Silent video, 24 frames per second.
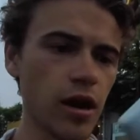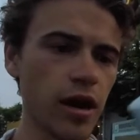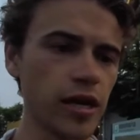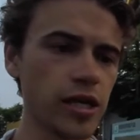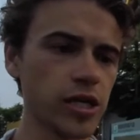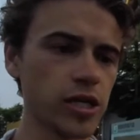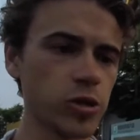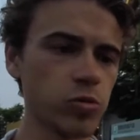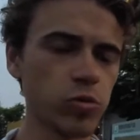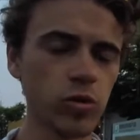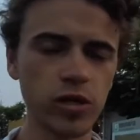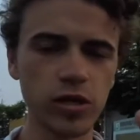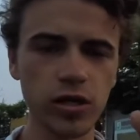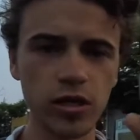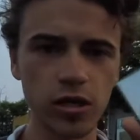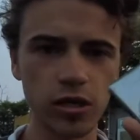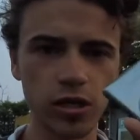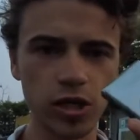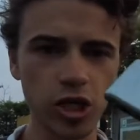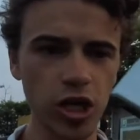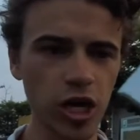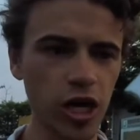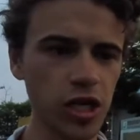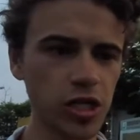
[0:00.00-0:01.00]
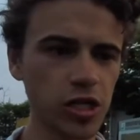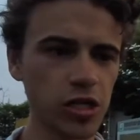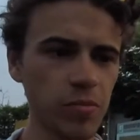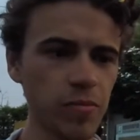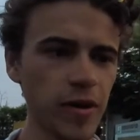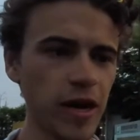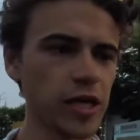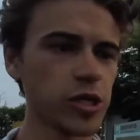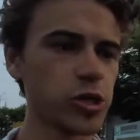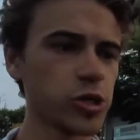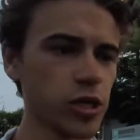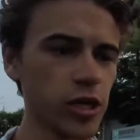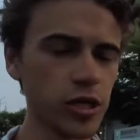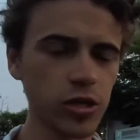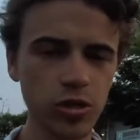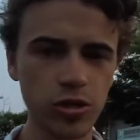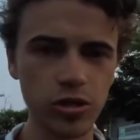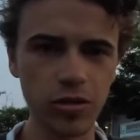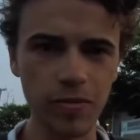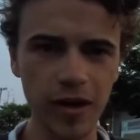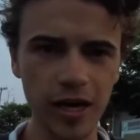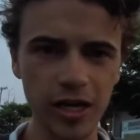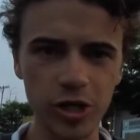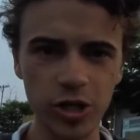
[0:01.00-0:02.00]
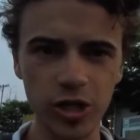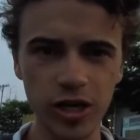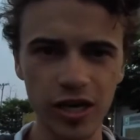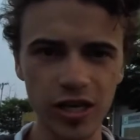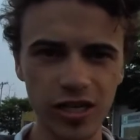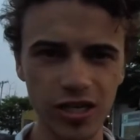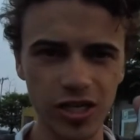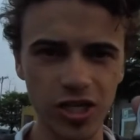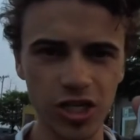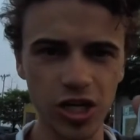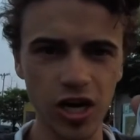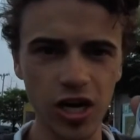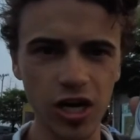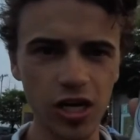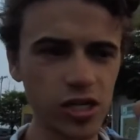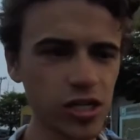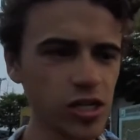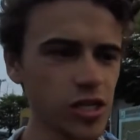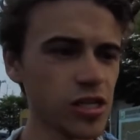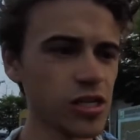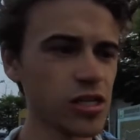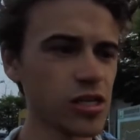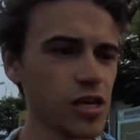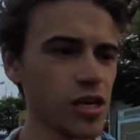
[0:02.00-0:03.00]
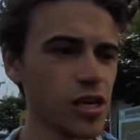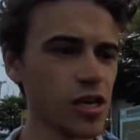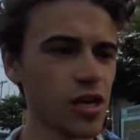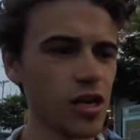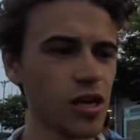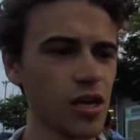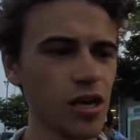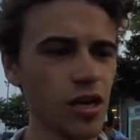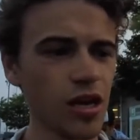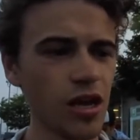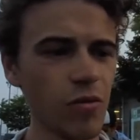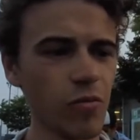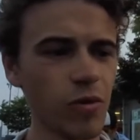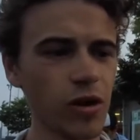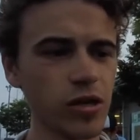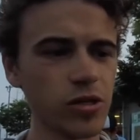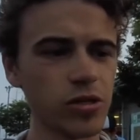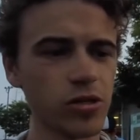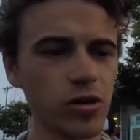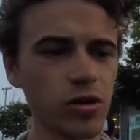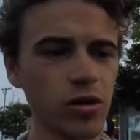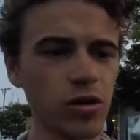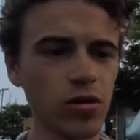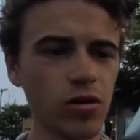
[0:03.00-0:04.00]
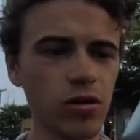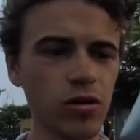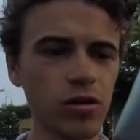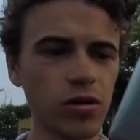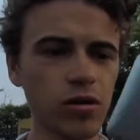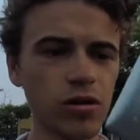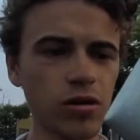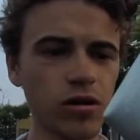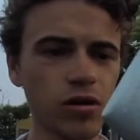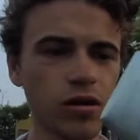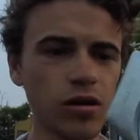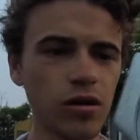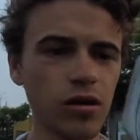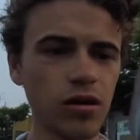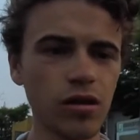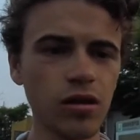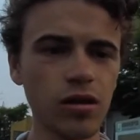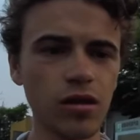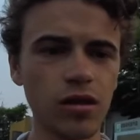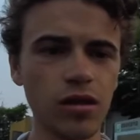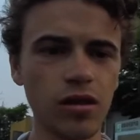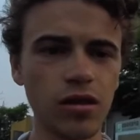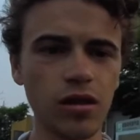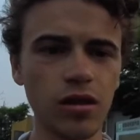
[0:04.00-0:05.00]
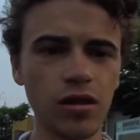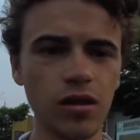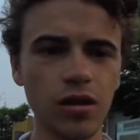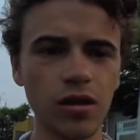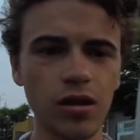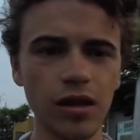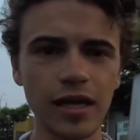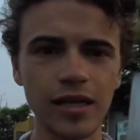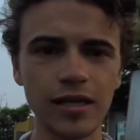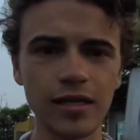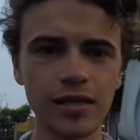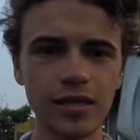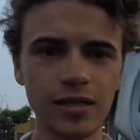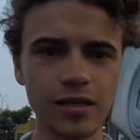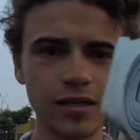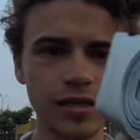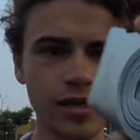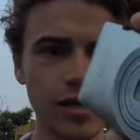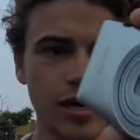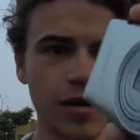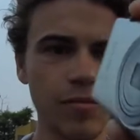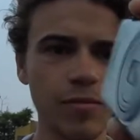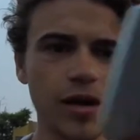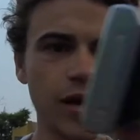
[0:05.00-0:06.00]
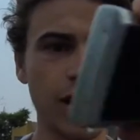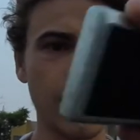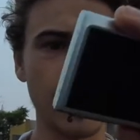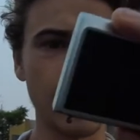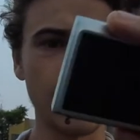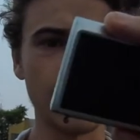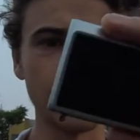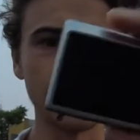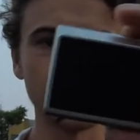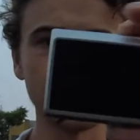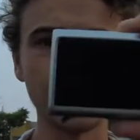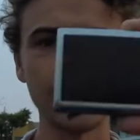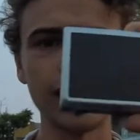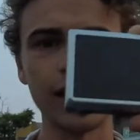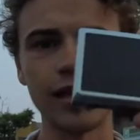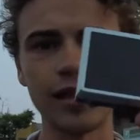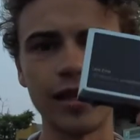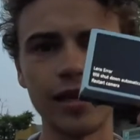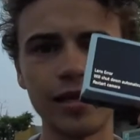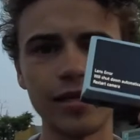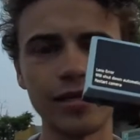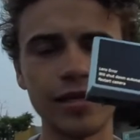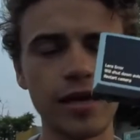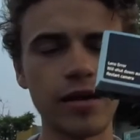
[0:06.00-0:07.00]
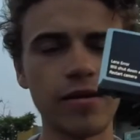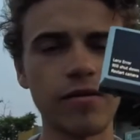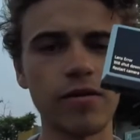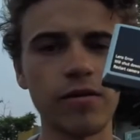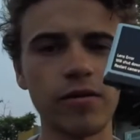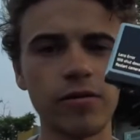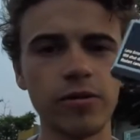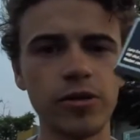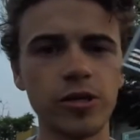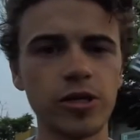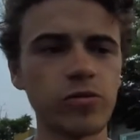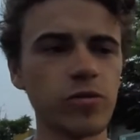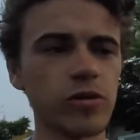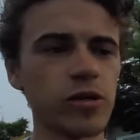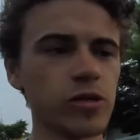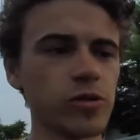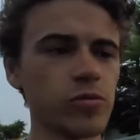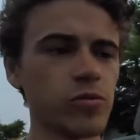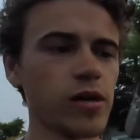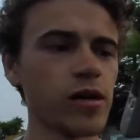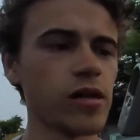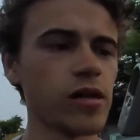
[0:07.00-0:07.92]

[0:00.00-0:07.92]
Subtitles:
I just went to charge the battery. I took the battery out to charge it, and when I turn it on, the lens doesn't come out, and it's saying lens error on this one as